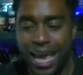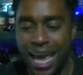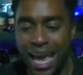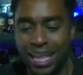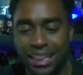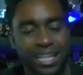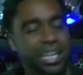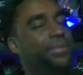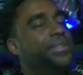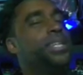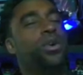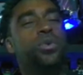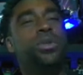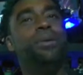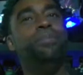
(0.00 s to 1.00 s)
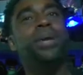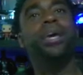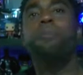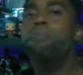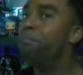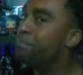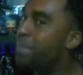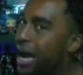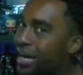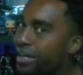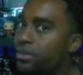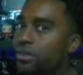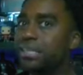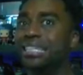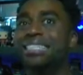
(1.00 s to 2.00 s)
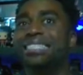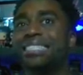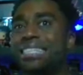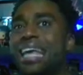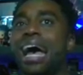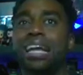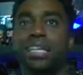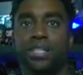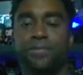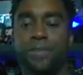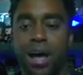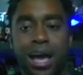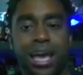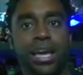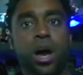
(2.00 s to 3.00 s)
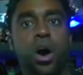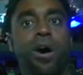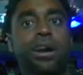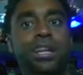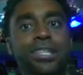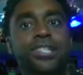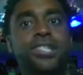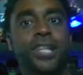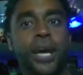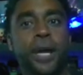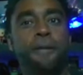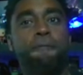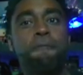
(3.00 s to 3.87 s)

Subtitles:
leaves it only being mildly satisfying, honestly.